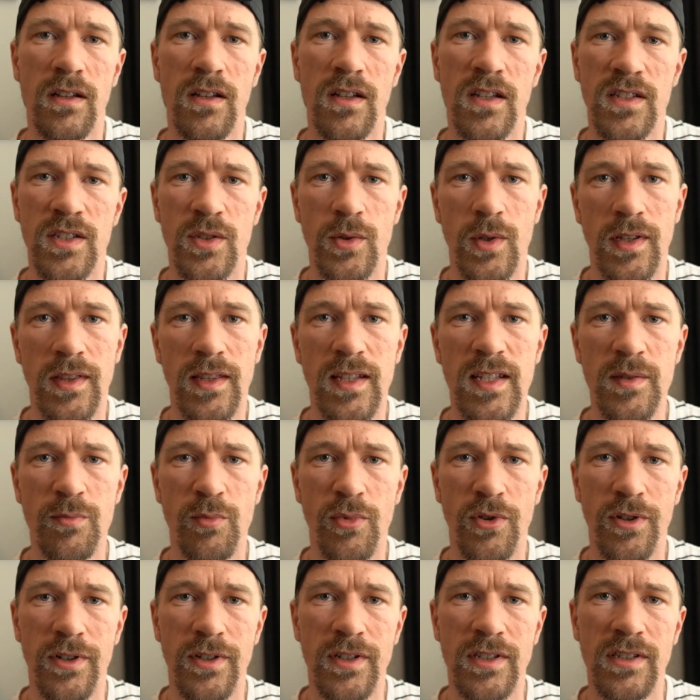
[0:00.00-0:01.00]
So at this
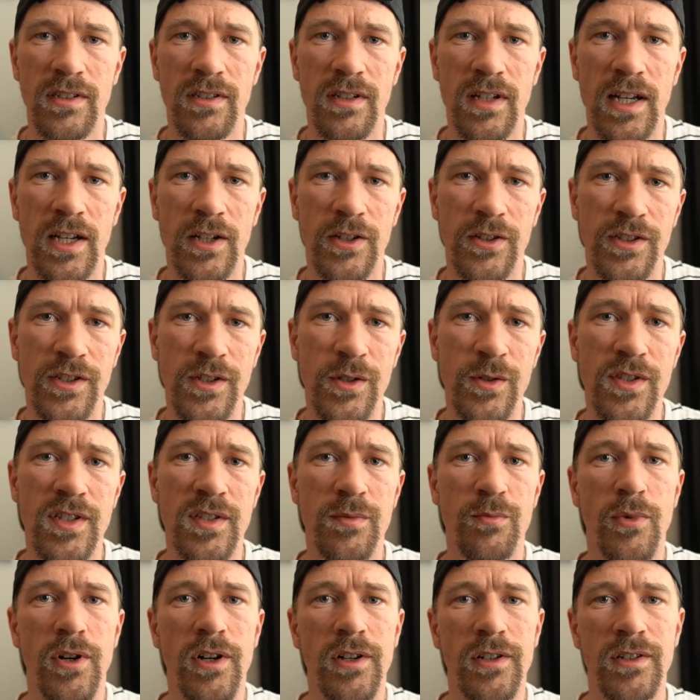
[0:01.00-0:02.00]
point, I could use
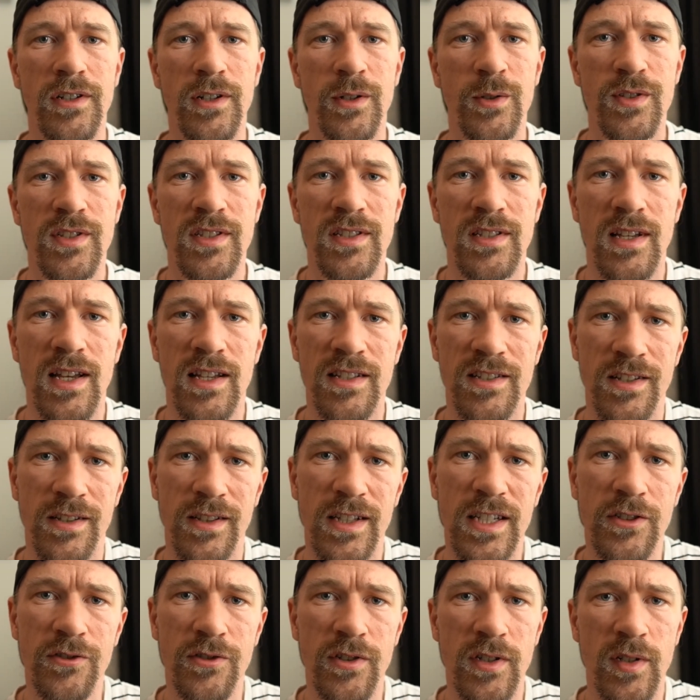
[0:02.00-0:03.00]
SmartNotes as a
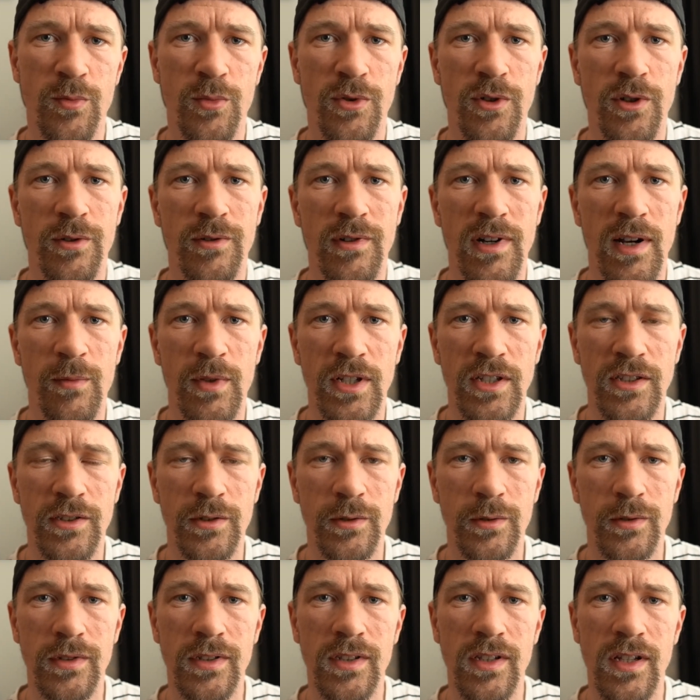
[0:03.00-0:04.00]
Literate programming
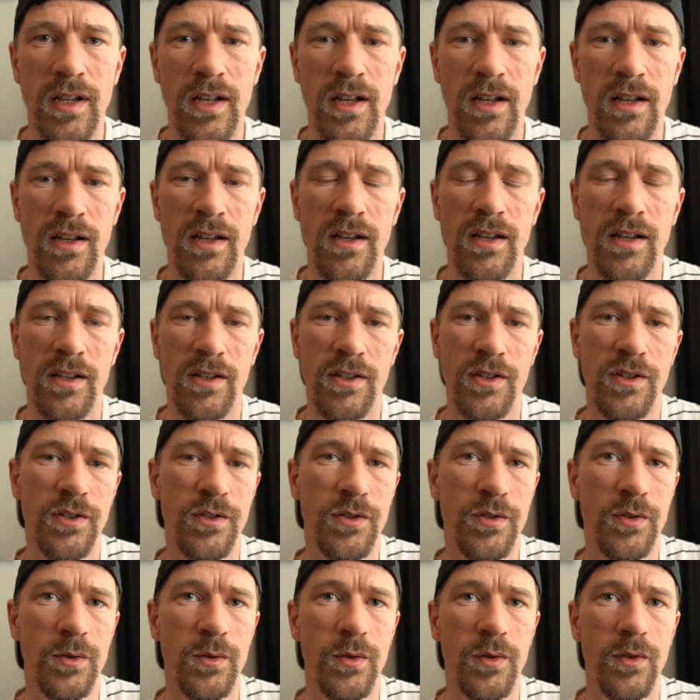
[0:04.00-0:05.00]
tool
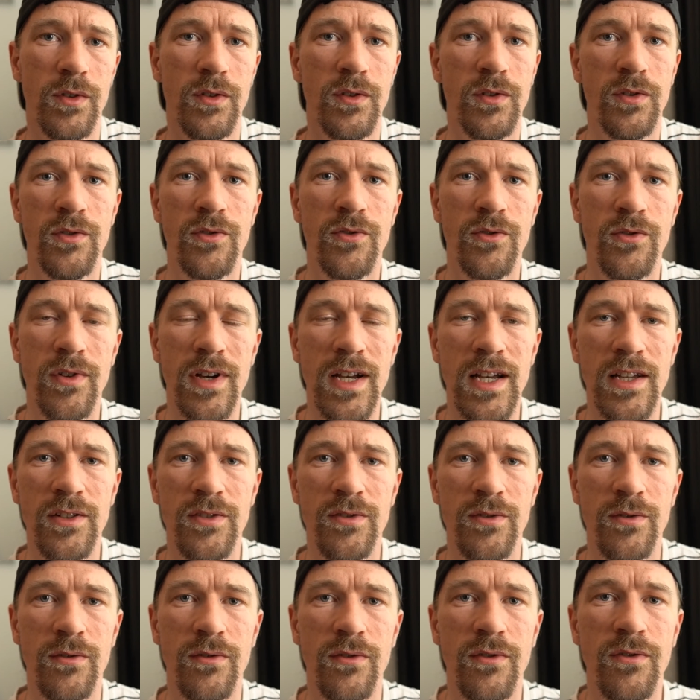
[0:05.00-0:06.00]
to try
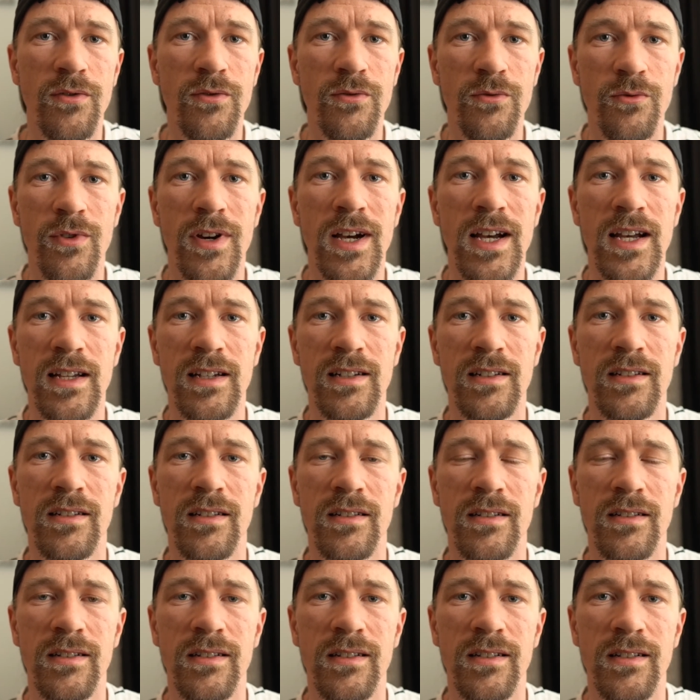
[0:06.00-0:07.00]
to write
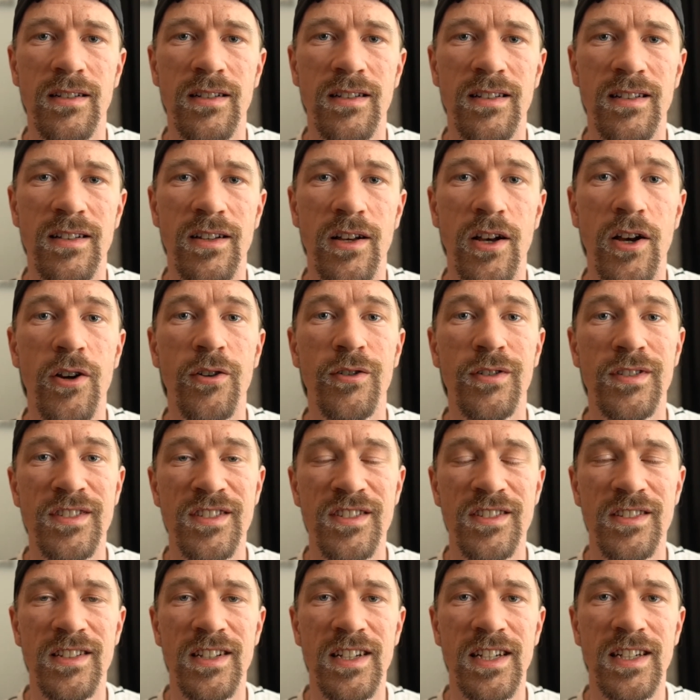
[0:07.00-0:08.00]

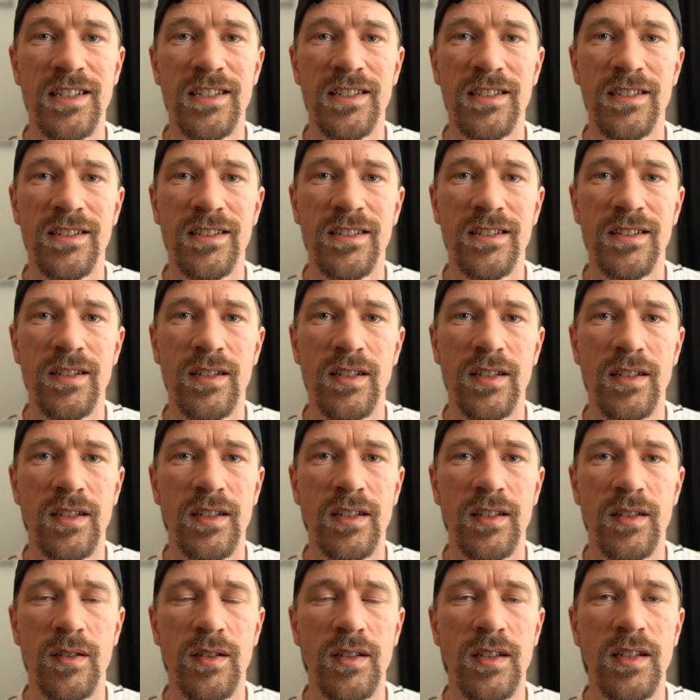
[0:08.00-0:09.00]
rlselect,
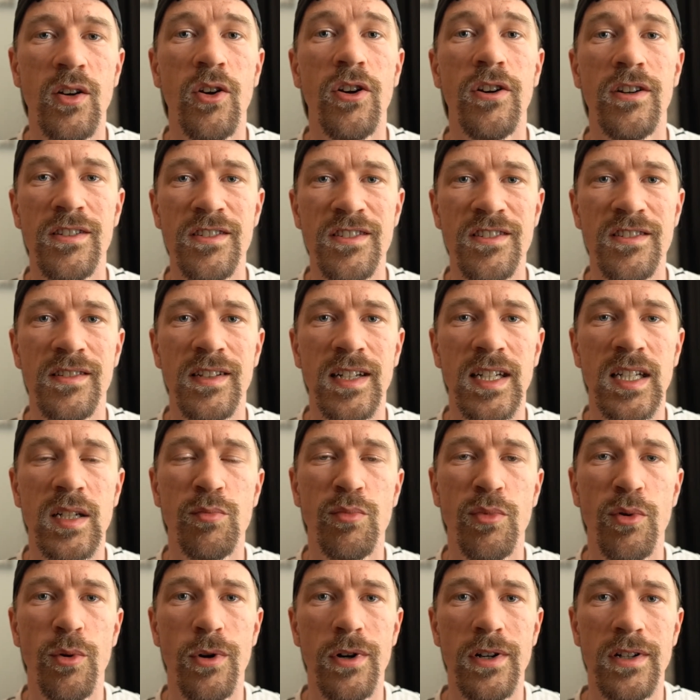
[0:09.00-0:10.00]
the rlselect
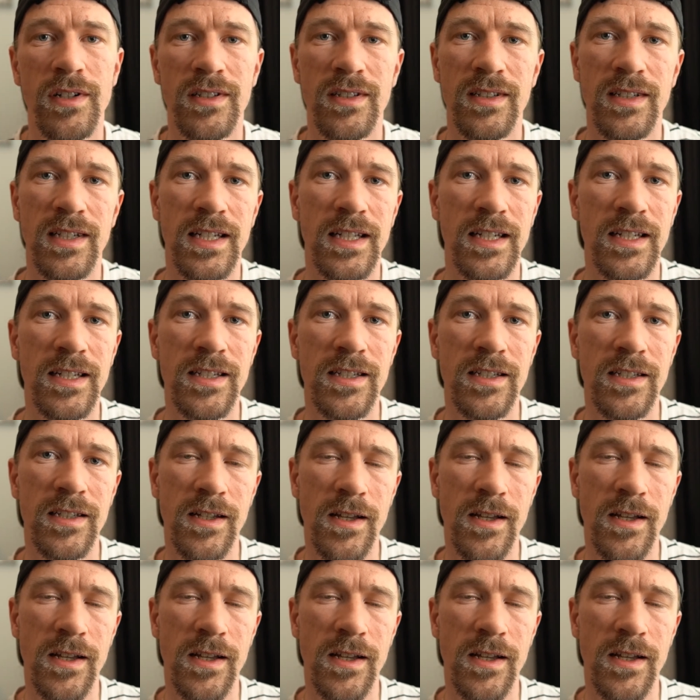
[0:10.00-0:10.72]
port in it.